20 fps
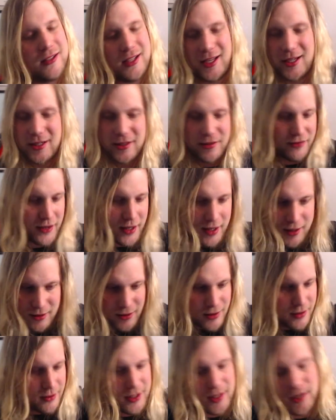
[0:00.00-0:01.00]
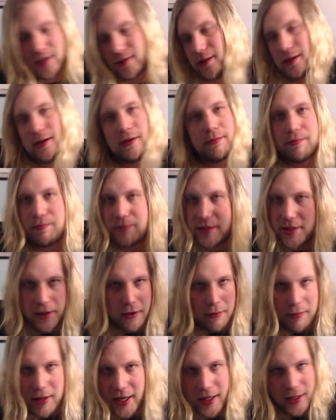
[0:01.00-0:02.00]
Kings fans, they're they're
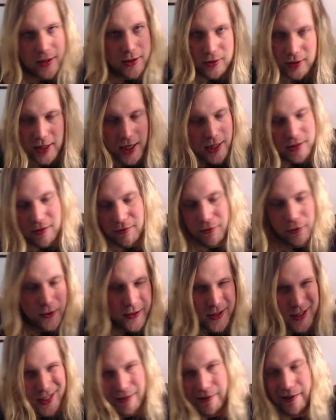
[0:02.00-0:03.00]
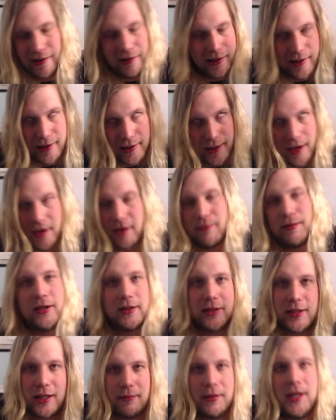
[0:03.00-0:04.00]
still back in 2014. We don't need to talk
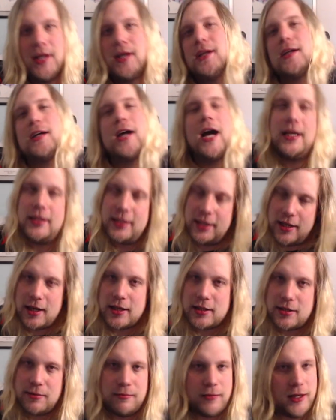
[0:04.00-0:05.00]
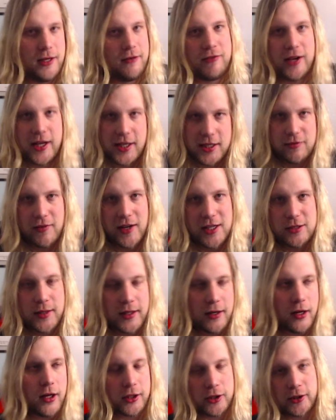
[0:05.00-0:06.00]
about them. I think us, me and Vegas fans, we
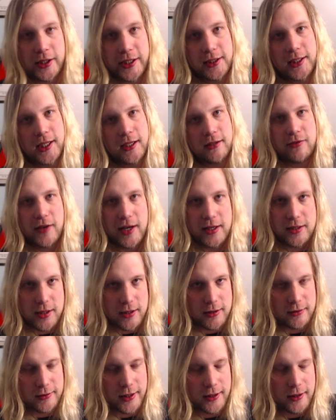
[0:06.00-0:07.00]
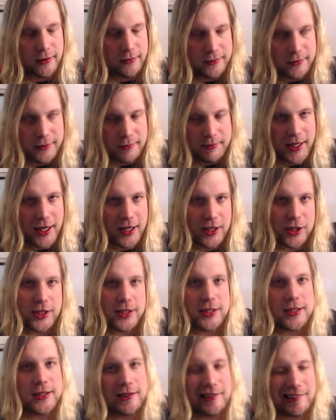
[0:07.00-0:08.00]
can all agree Kings fans are you know
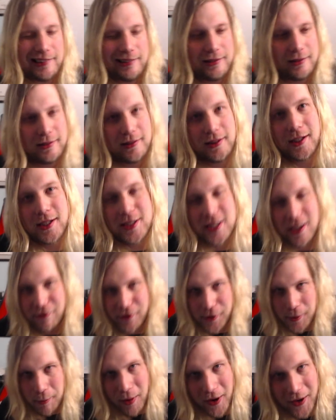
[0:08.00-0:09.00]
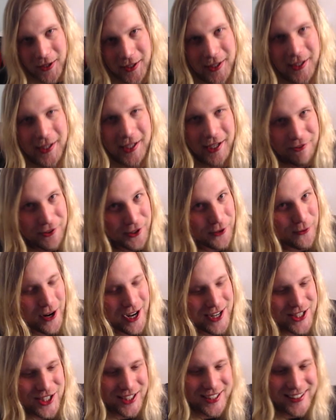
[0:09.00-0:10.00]
obnoxious, except for you, Parker, if you're watching.